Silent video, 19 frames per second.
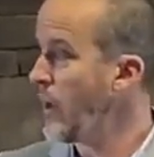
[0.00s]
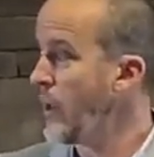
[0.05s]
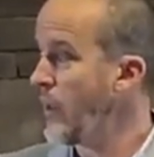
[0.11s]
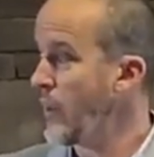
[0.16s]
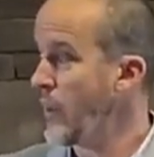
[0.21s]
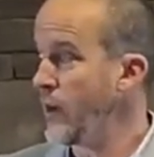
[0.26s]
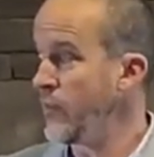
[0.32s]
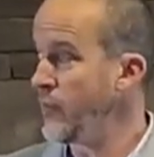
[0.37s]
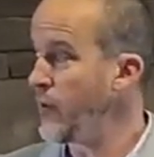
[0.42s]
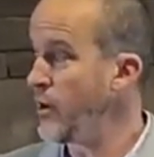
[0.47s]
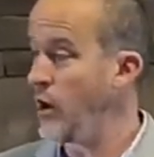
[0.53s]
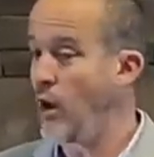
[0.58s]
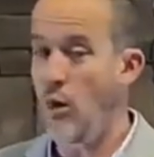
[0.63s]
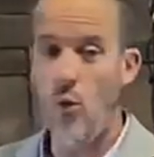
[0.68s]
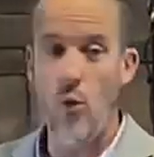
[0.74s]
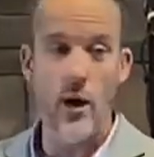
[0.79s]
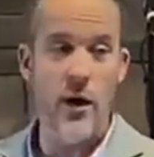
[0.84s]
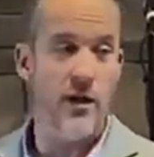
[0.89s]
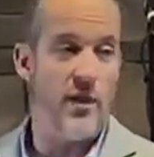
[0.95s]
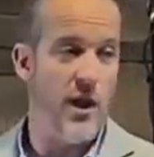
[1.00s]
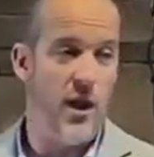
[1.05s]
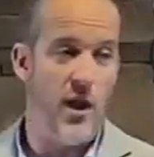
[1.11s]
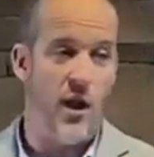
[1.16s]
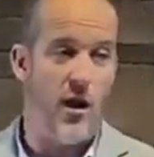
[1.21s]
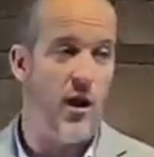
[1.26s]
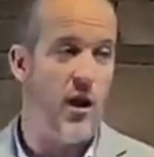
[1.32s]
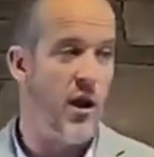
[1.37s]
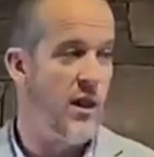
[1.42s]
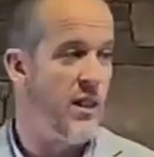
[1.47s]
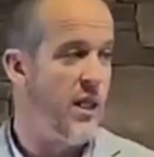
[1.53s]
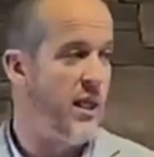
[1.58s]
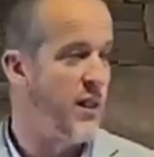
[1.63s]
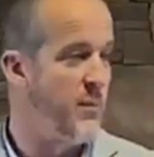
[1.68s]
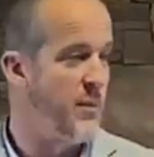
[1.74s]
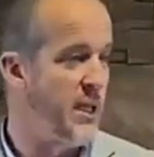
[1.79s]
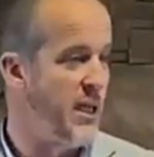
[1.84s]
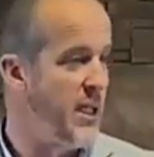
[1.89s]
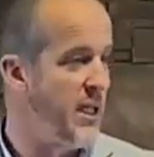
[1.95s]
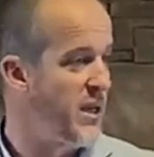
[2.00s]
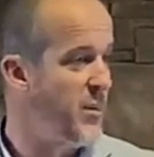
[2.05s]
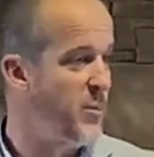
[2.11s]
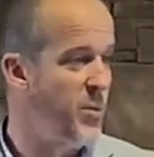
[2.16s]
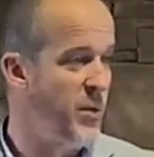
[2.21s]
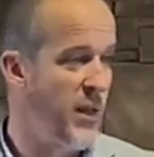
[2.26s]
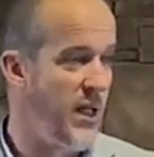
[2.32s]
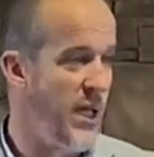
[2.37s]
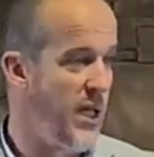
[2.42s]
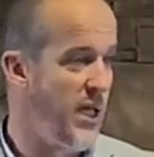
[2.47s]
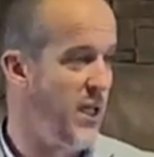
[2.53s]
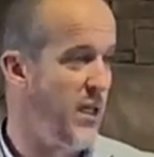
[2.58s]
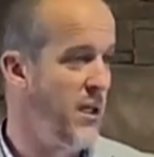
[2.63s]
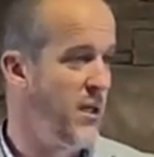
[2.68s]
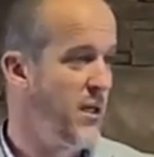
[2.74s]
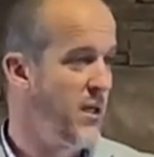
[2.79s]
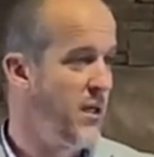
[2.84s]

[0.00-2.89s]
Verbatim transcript: they don't even know where they are and they can begin to play